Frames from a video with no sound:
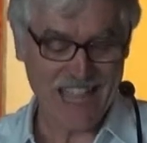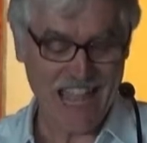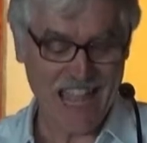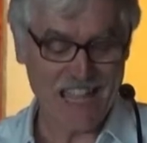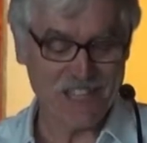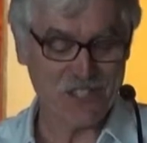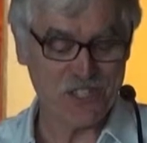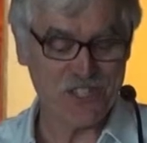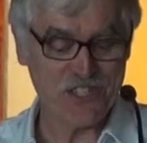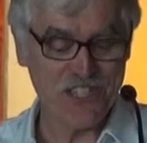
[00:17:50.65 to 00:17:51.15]

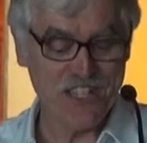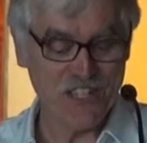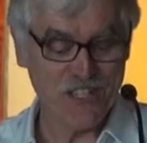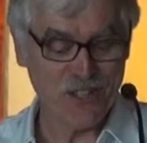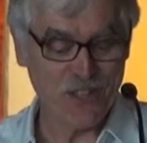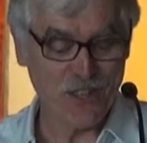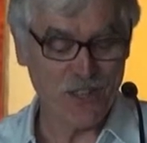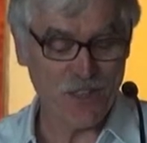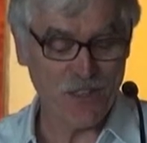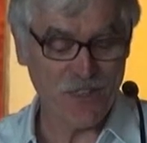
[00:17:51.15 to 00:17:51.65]
and
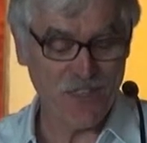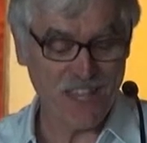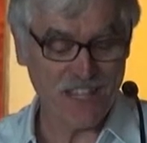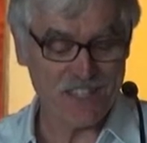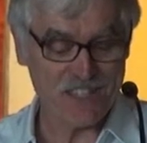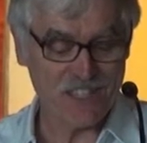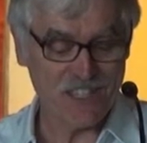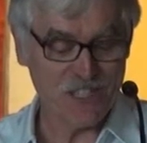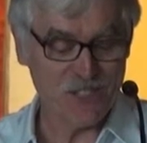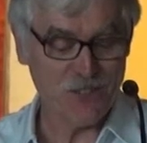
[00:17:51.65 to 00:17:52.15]
steal the
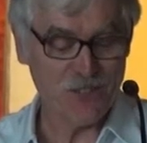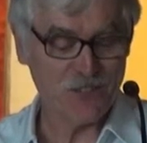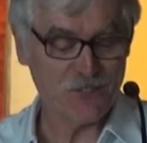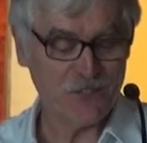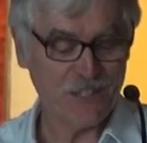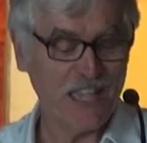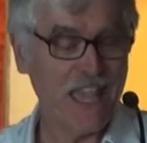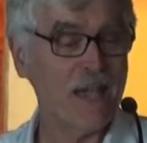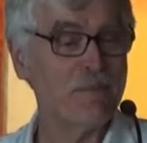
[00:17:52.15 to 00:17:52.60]
things that you have